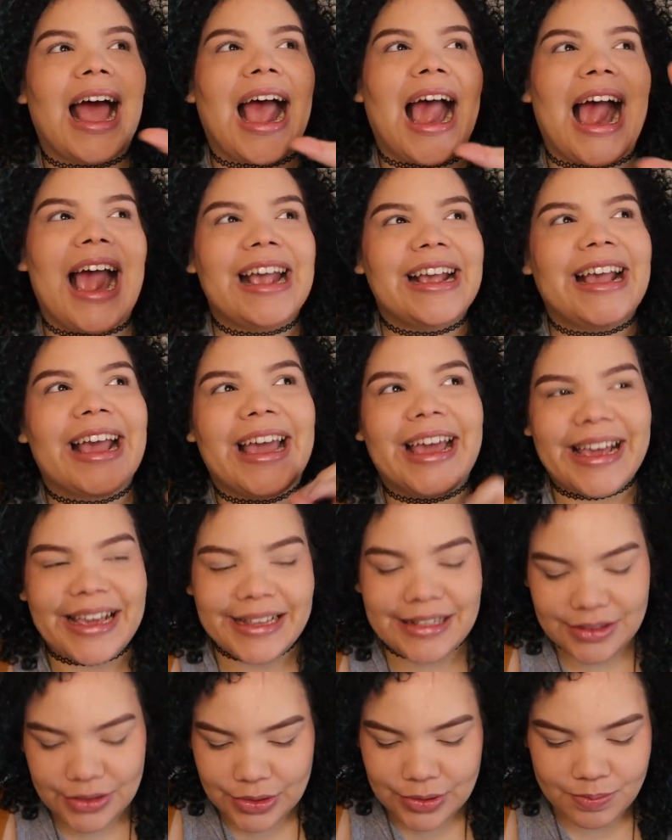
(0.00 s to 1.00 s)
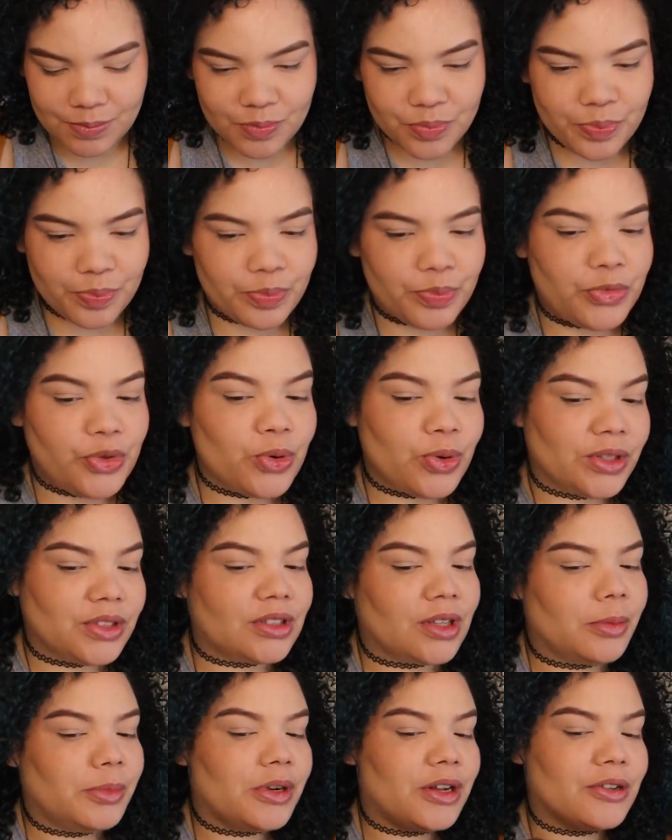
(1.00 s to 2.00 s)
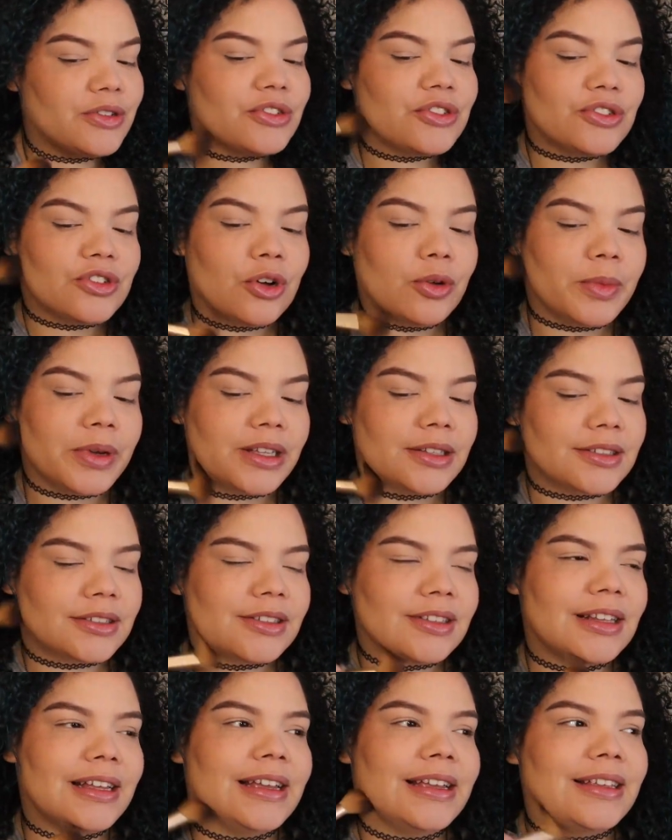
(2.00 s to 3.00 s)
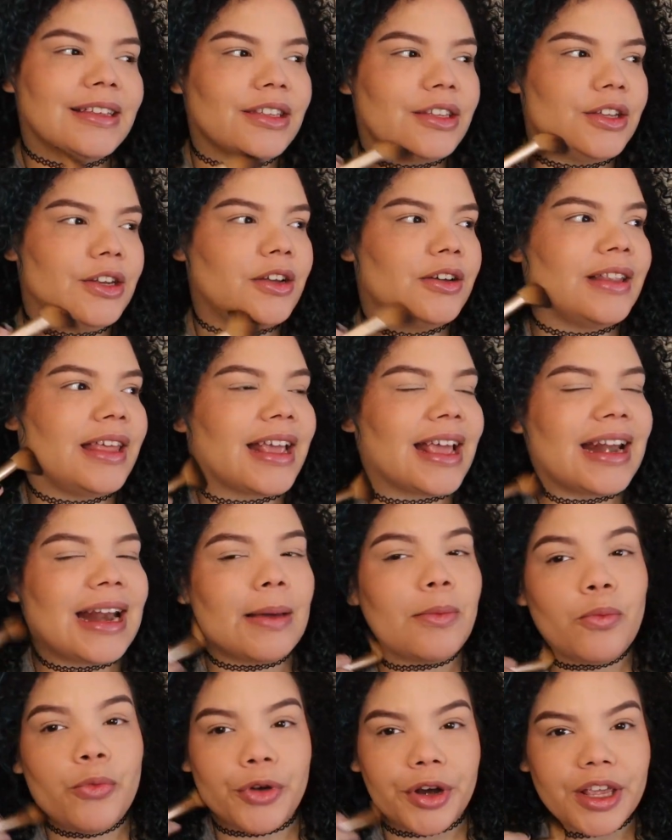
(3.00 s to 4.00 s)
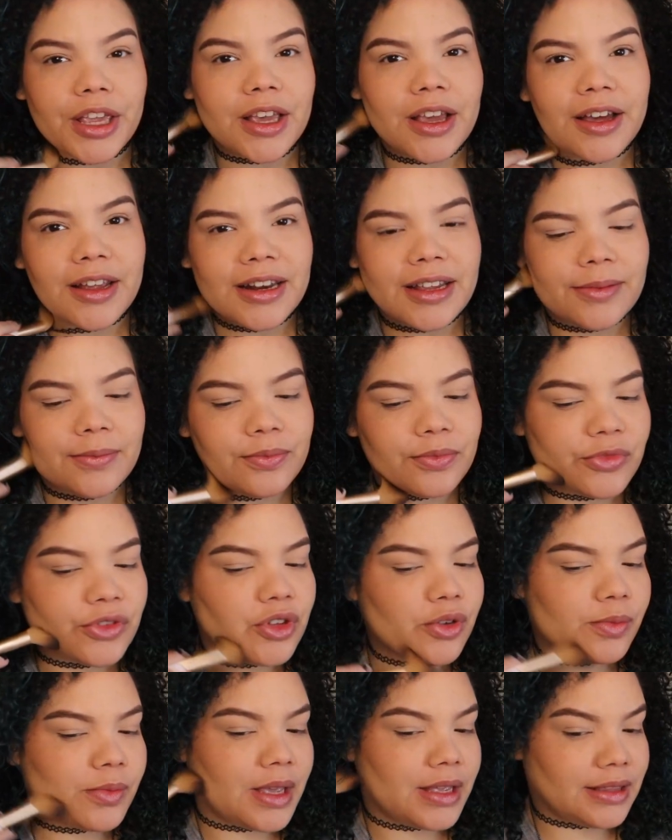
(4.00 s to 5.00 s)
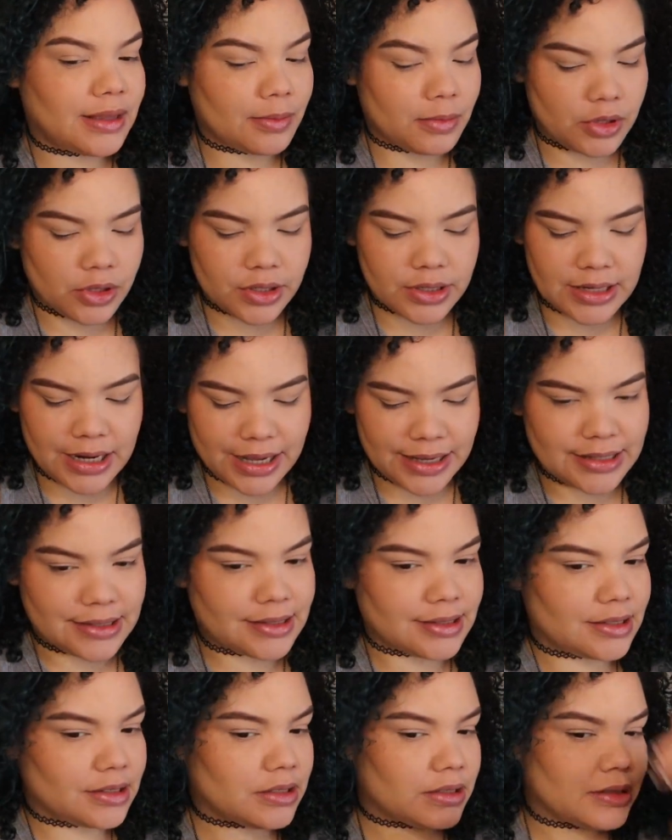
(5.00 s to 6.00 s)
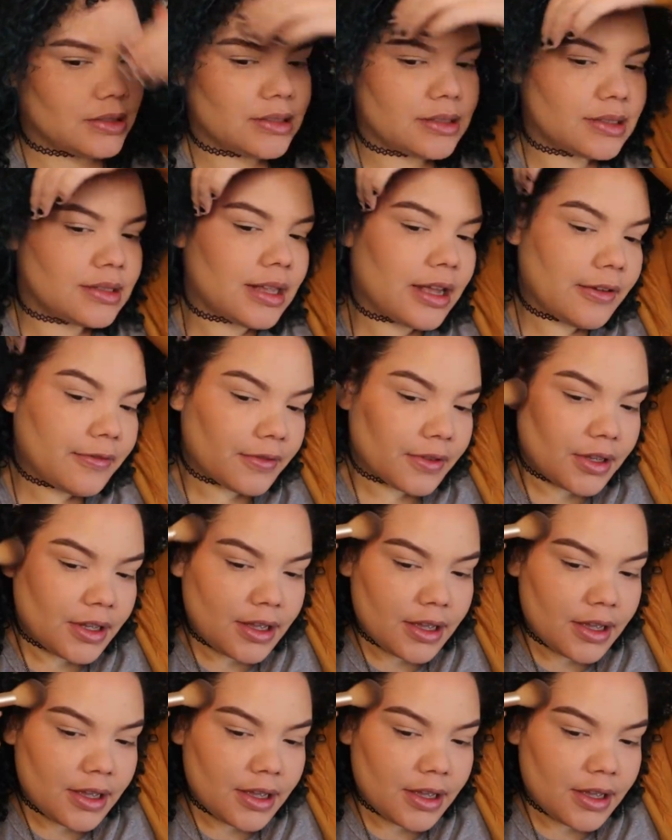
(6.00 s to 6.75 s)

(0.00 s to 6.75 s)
I hate doing thumbnails so much, like, you know, like, and I'm working on it to make them look nicer and stuff.